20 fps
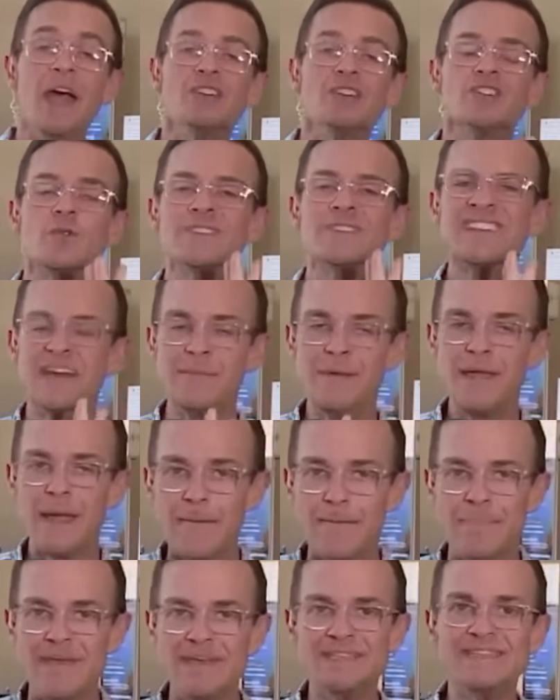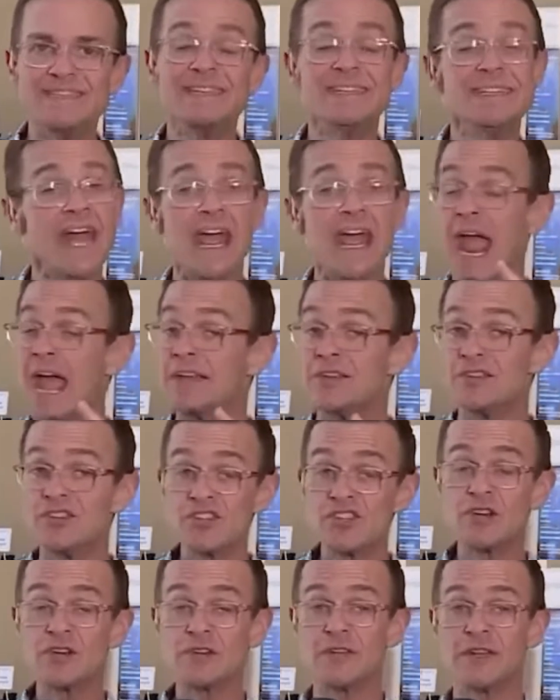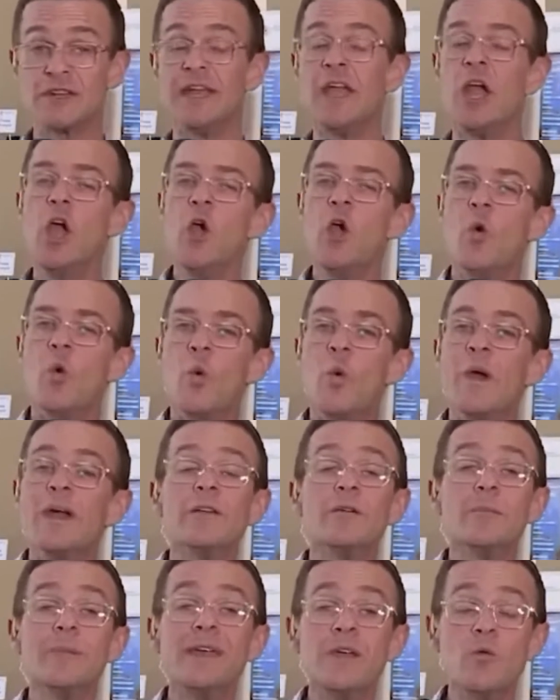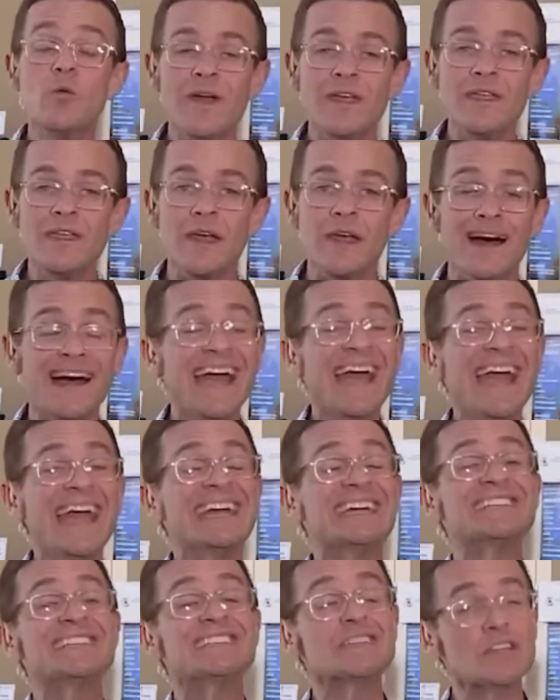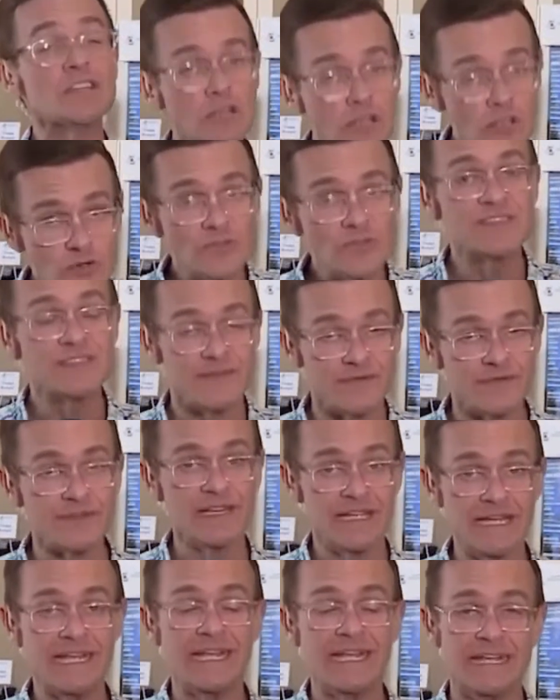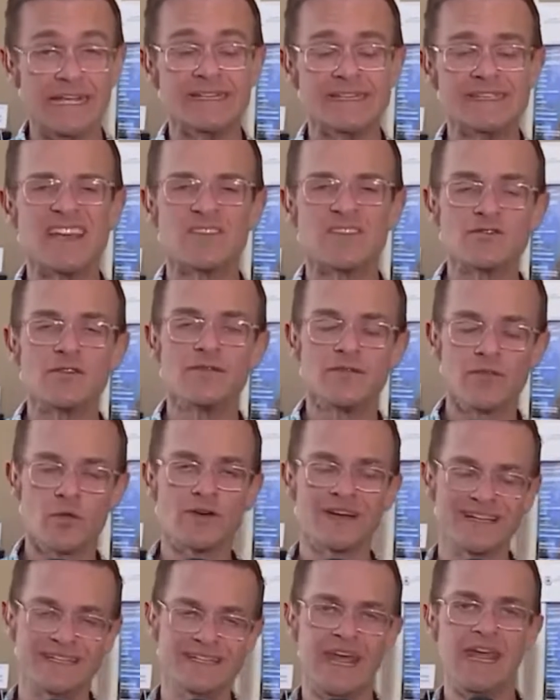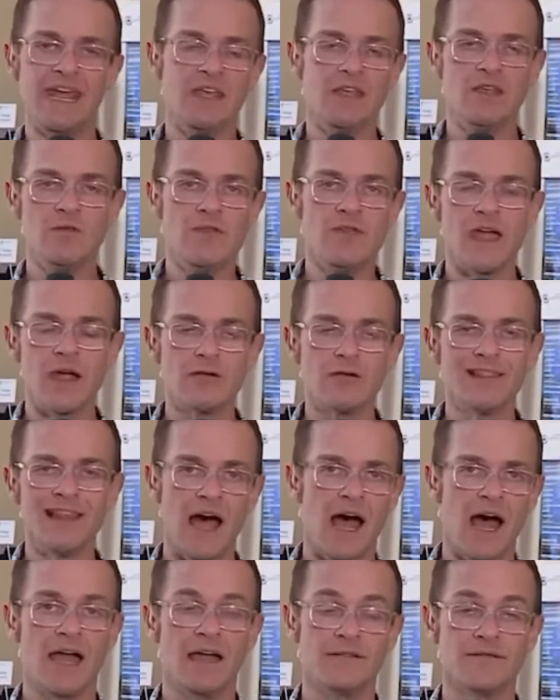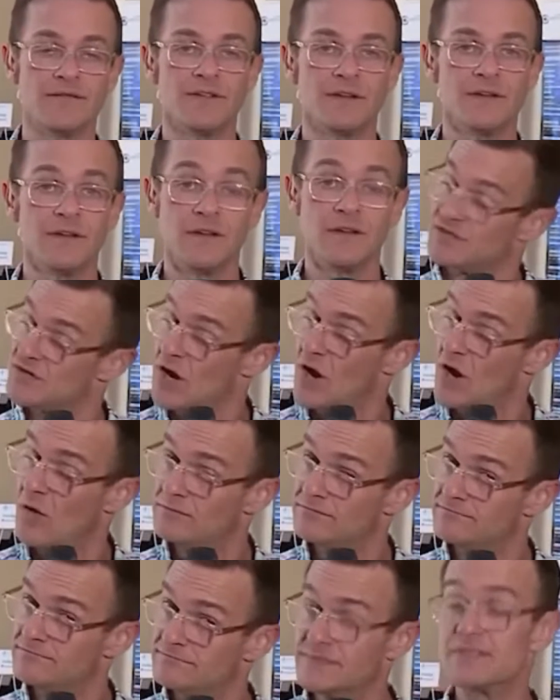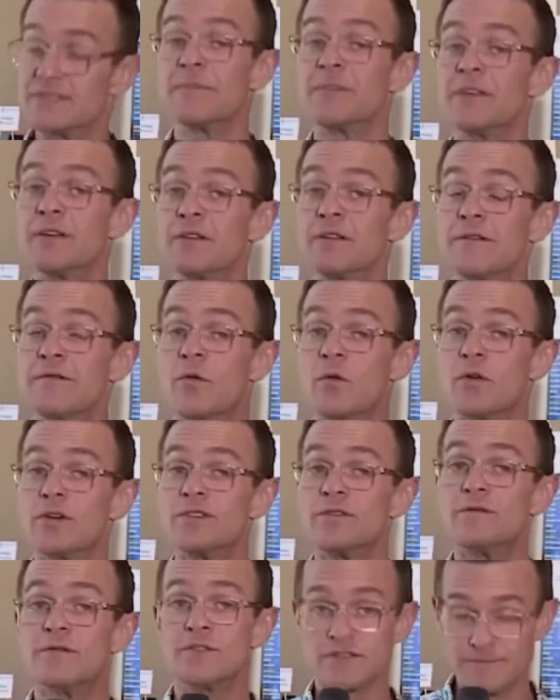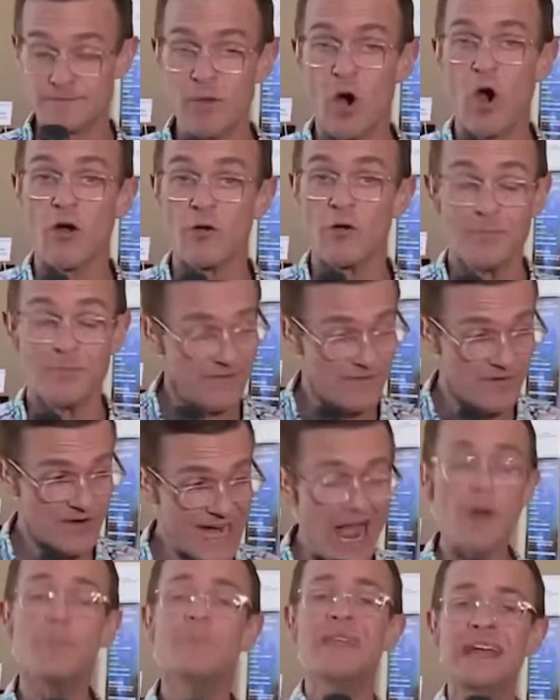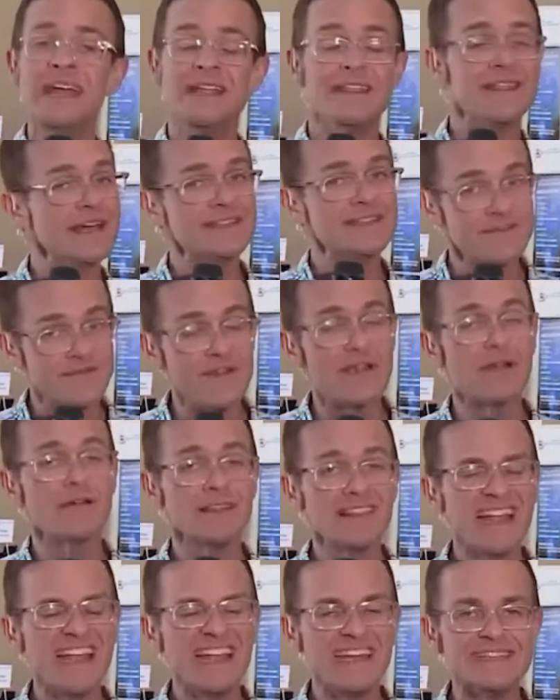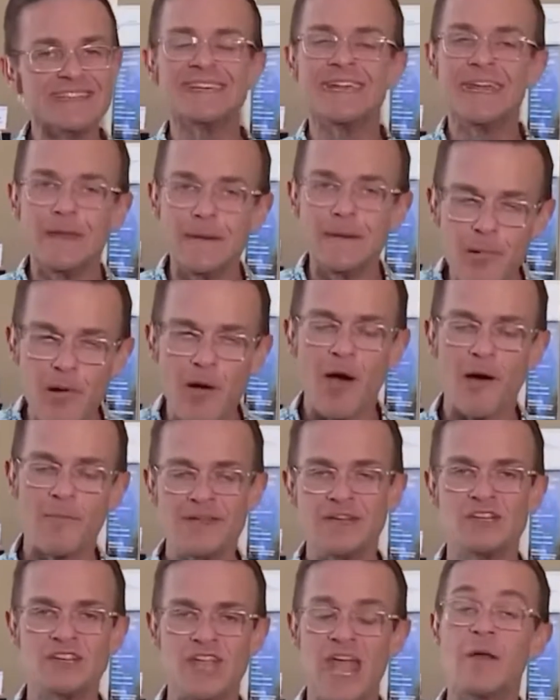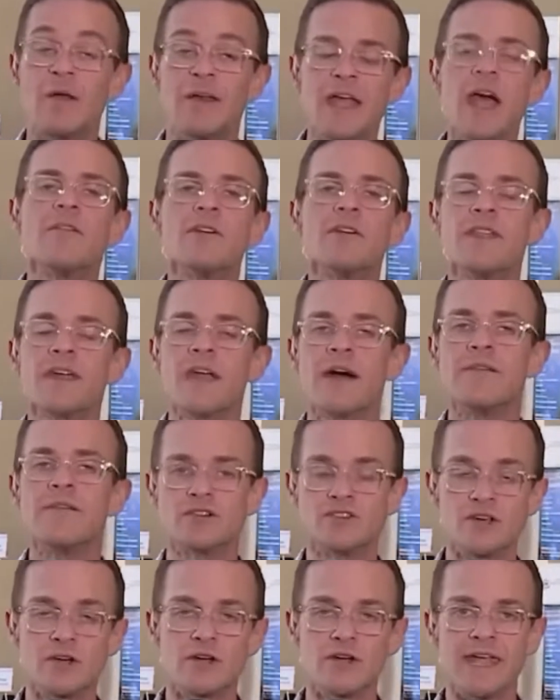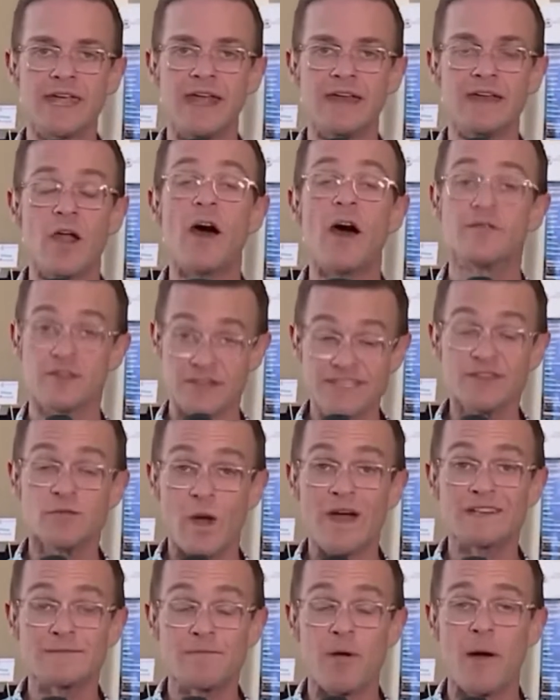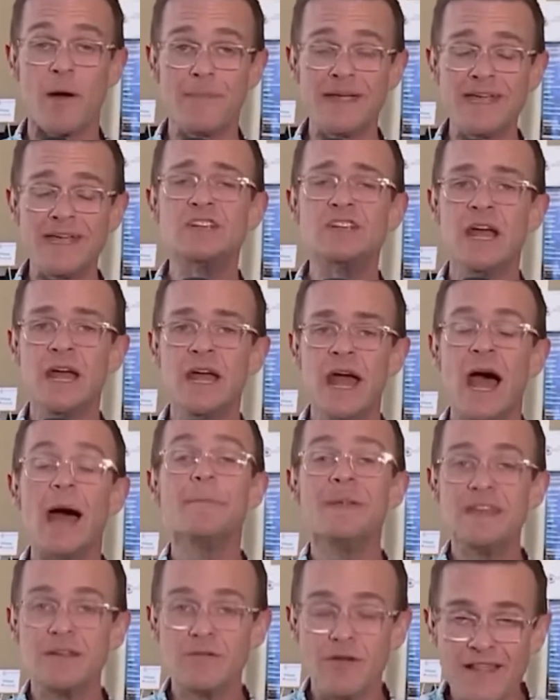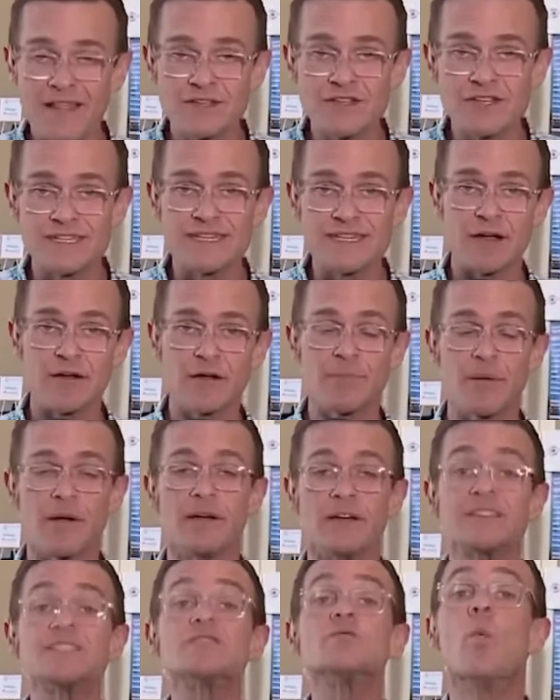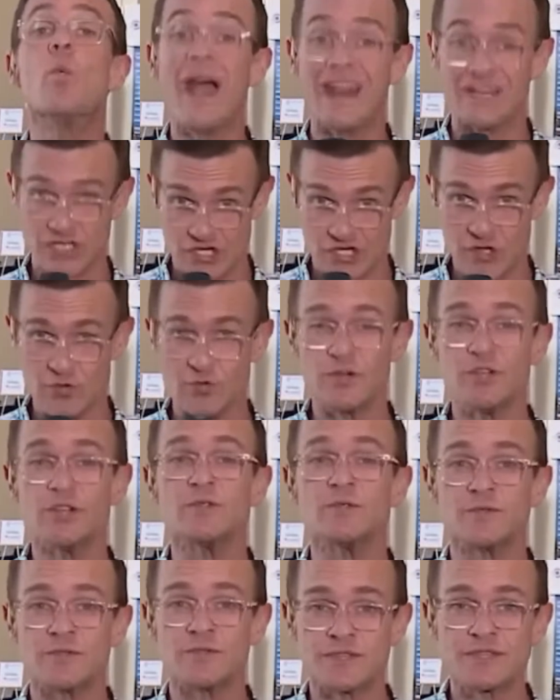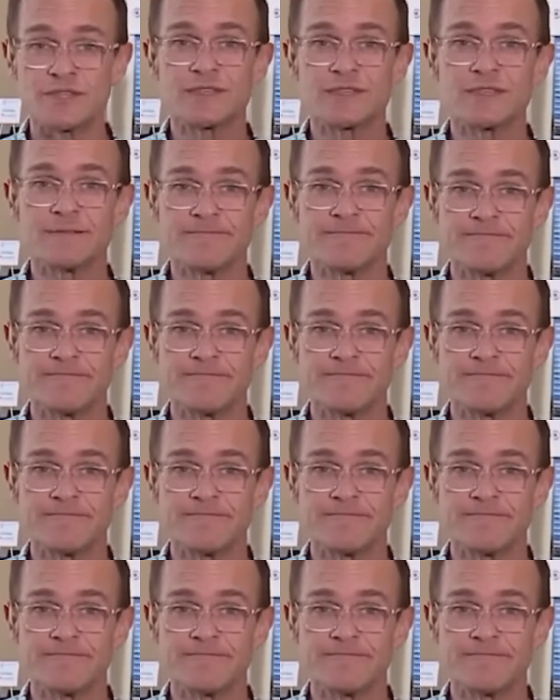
So it's going to be a busy day, and certainly we'll be with you exclusively in Central Florida, taking you there live. So something to look forward to for tomorrow. But for now, that's the very latest in Palm Beach County. Covering the Governor's Hurricane Conference in West Palm Beach, I'm meteorologist Eric Burris, WESH 2 News.